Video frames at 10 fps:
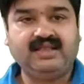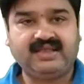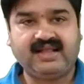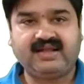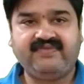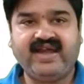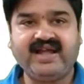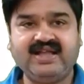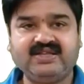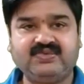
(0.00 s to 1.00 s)
There are
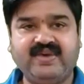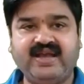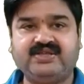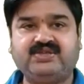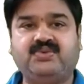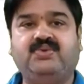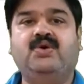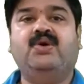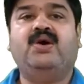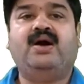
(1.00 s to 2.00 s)
various ways to